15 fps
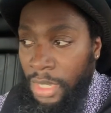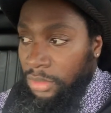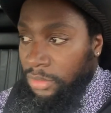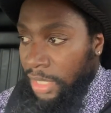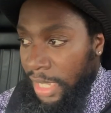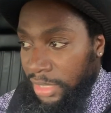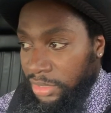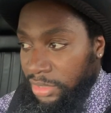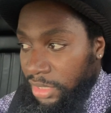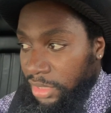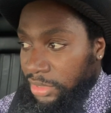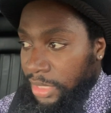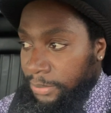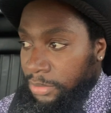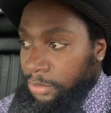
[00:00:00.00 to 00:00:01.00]
That is
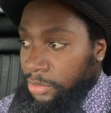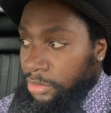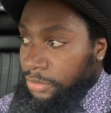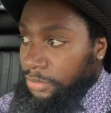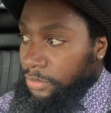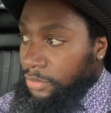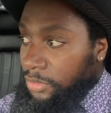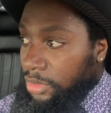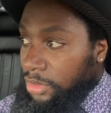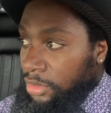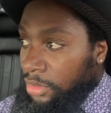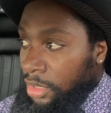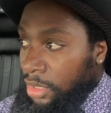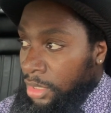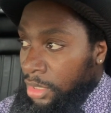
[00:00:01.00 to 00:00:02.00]
unacceptable.
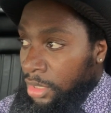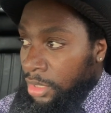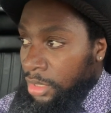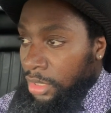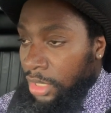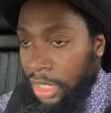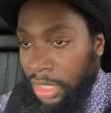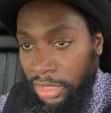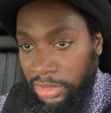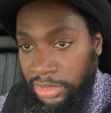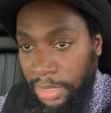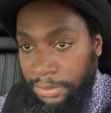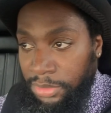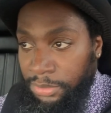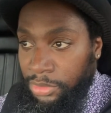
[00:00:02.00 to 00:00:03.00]

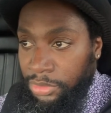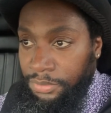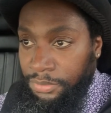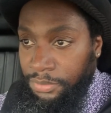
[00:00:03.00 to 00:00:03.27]
Unacceptable.